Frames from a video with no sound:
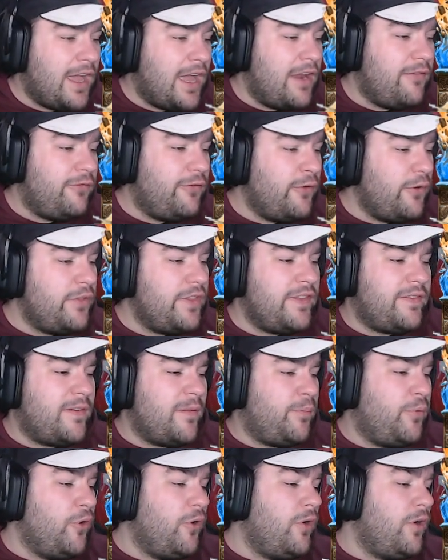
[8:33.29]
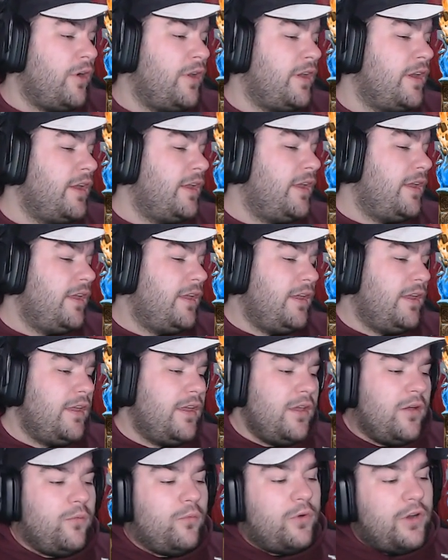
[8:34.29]
And for the support,
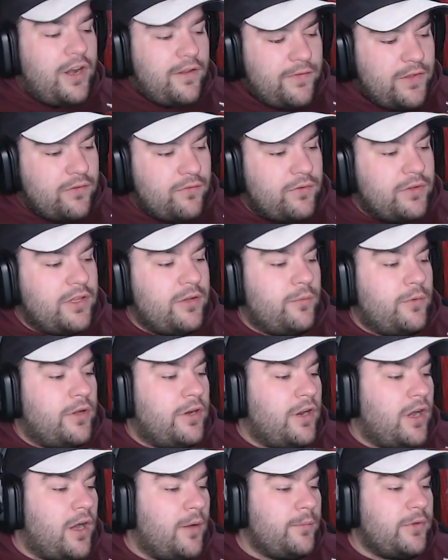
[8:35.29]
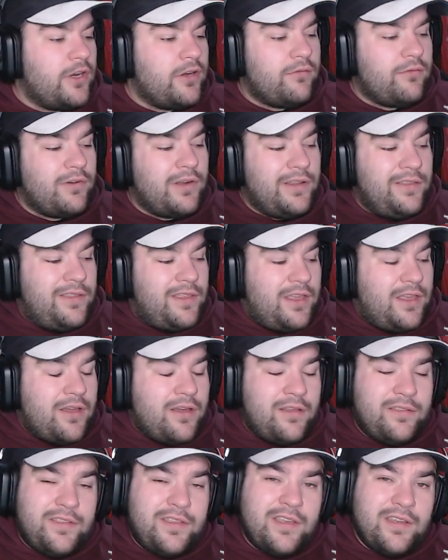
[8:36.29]
whatever you really want, I'm going to run the
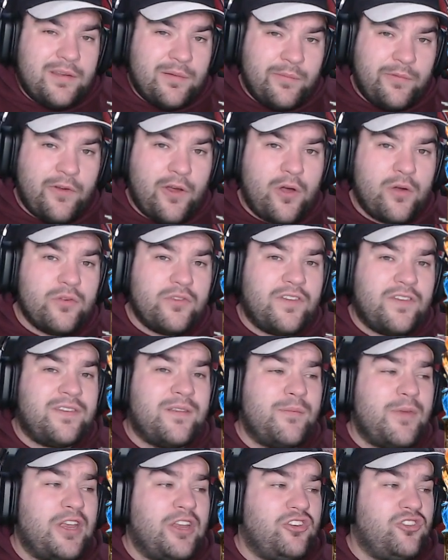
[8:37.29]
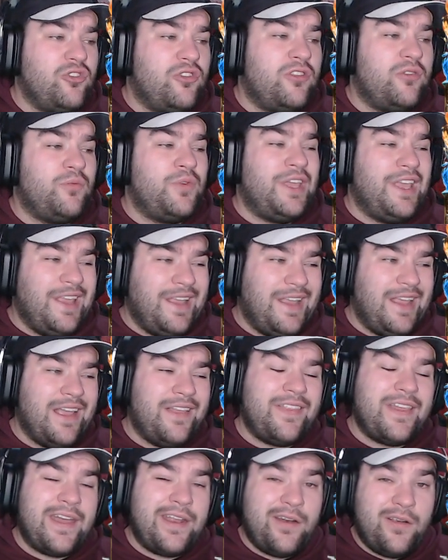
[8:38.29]
Earth Kingdom Vol just to make sure that we can
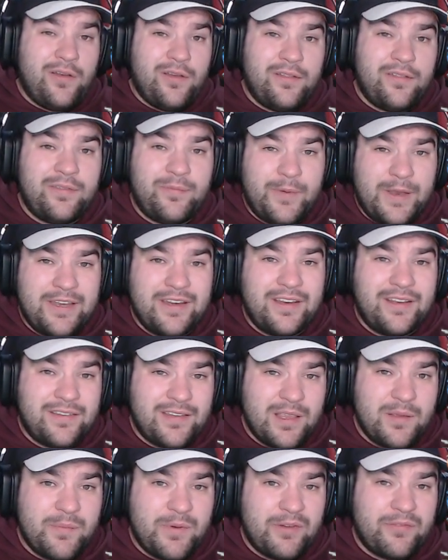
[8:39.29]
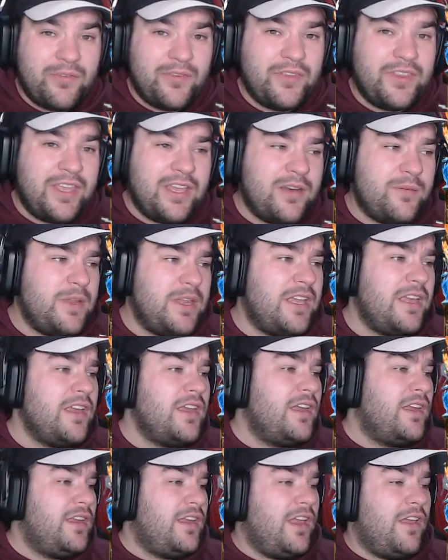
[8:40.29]
get that Earthbending debuff on the enemy.
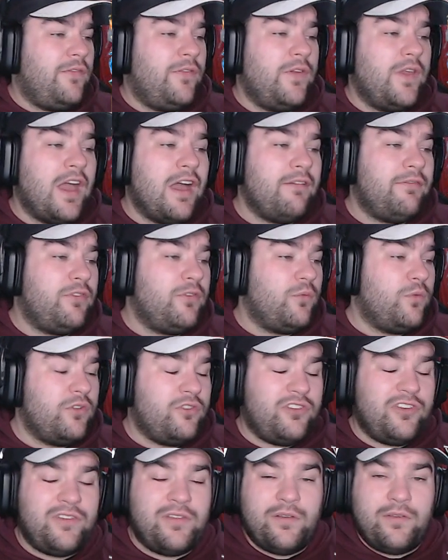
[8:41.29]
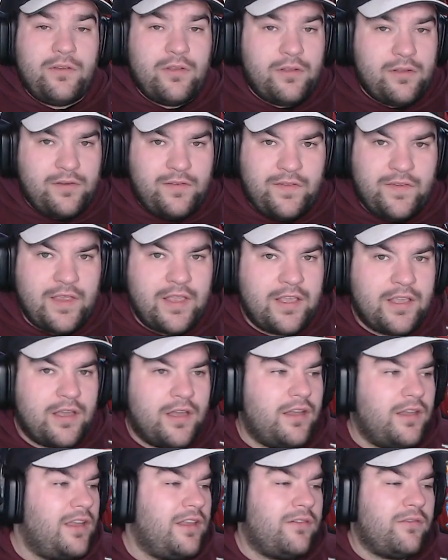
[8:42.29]
If you have the Wanchiton Knowledge
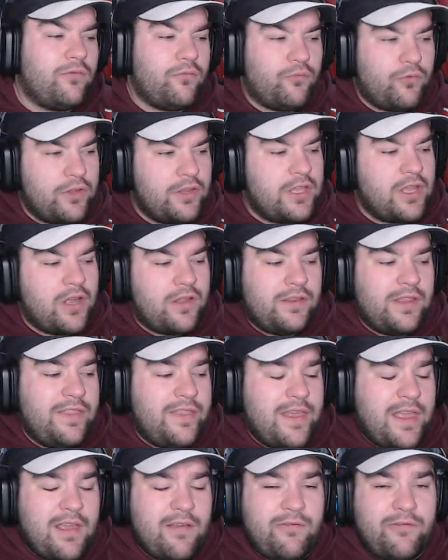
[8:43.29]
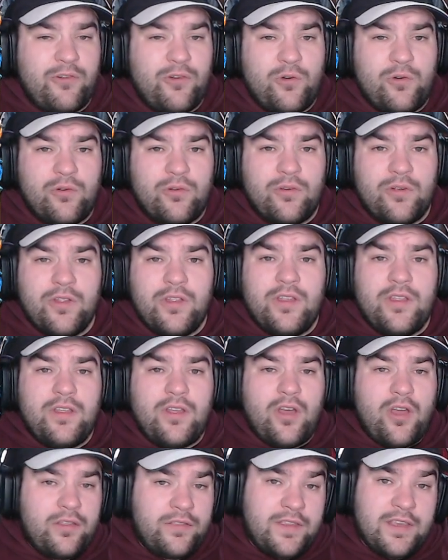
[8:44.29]
Seeker, it's really only there for
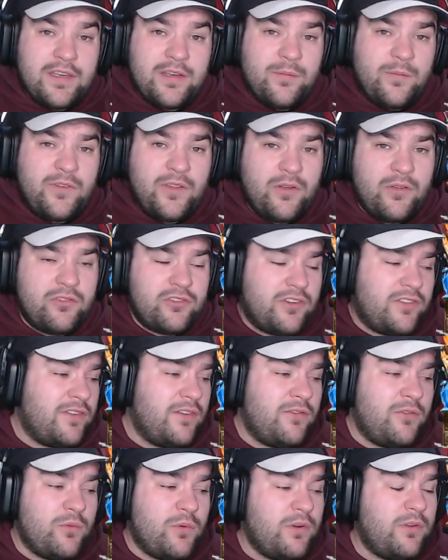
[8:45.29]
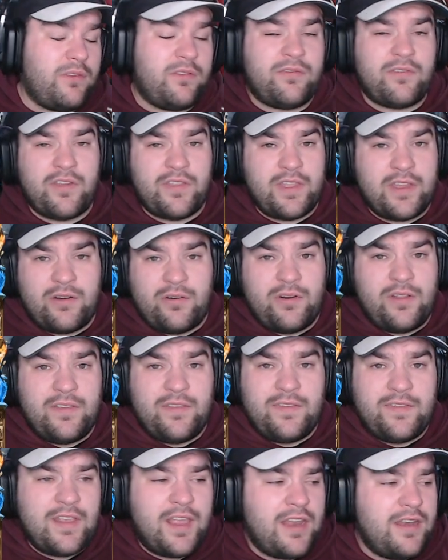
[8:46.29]
Earth Kingdom Soldier, so if you want to throw that on
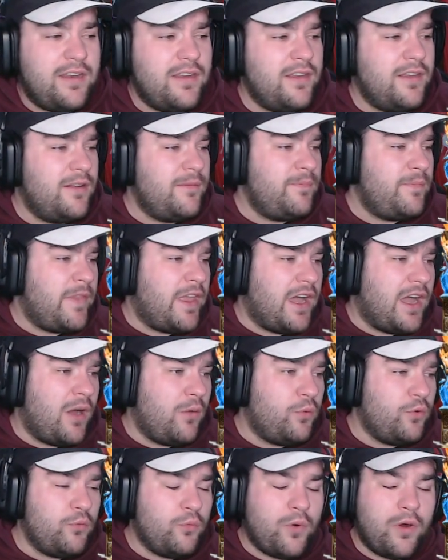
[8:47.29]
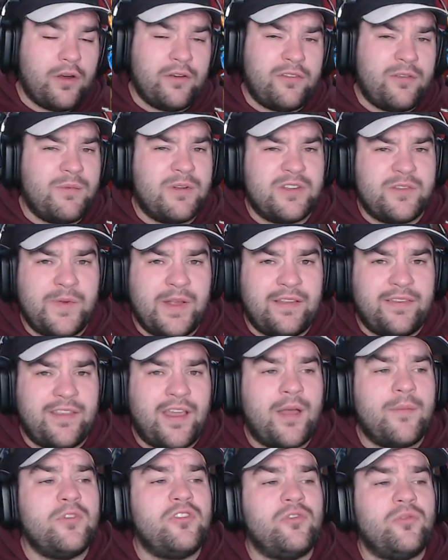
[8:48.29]
instead, wouldn't worry too much about
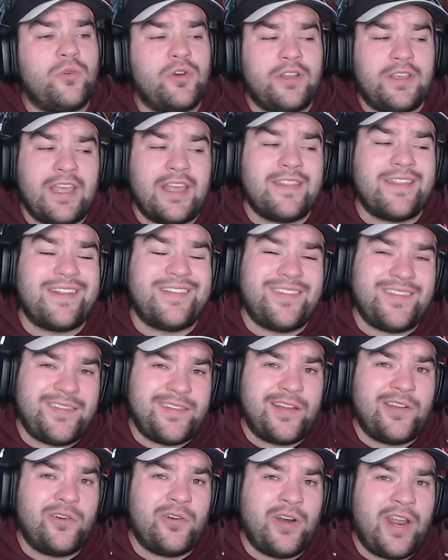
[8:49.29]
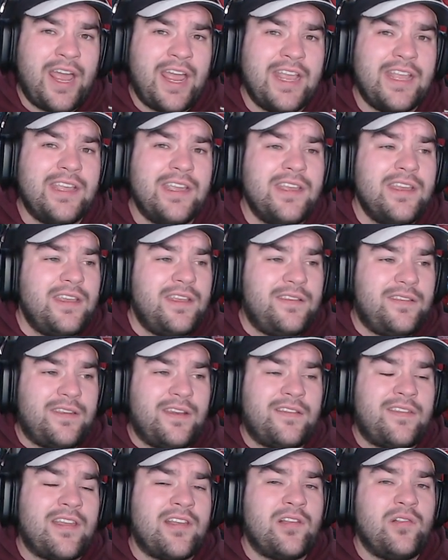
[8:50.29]
damage. You want to get that stun on Aang. He's
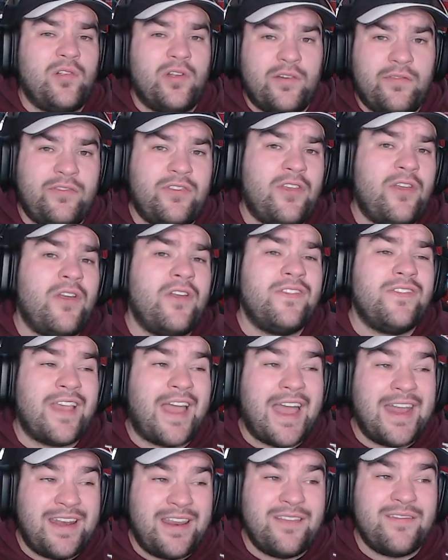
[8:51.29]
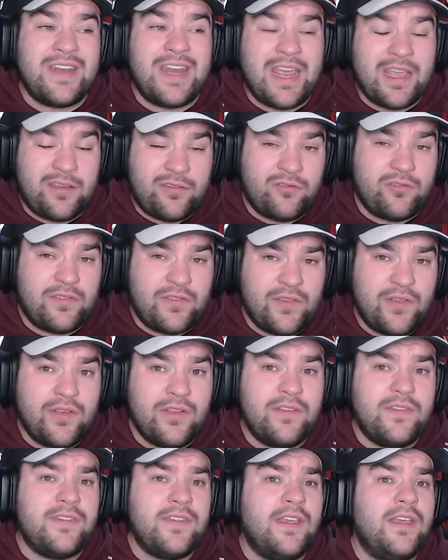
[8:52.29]
going to take a lot of turns and even extra
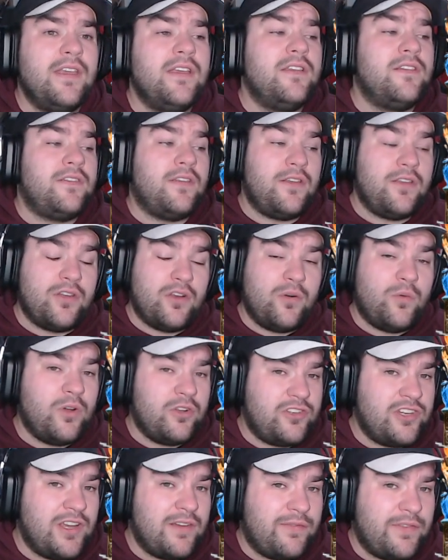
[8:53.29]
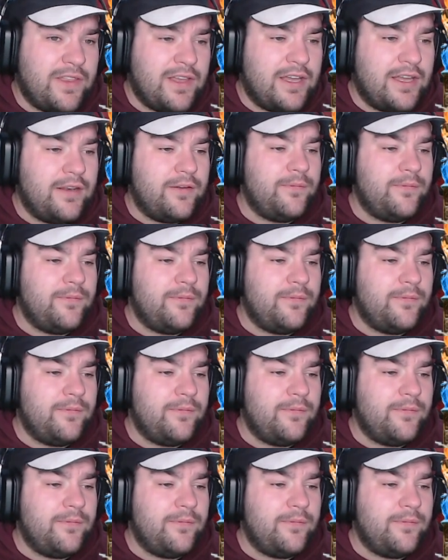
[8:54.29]
turns, so you got to watch out for that.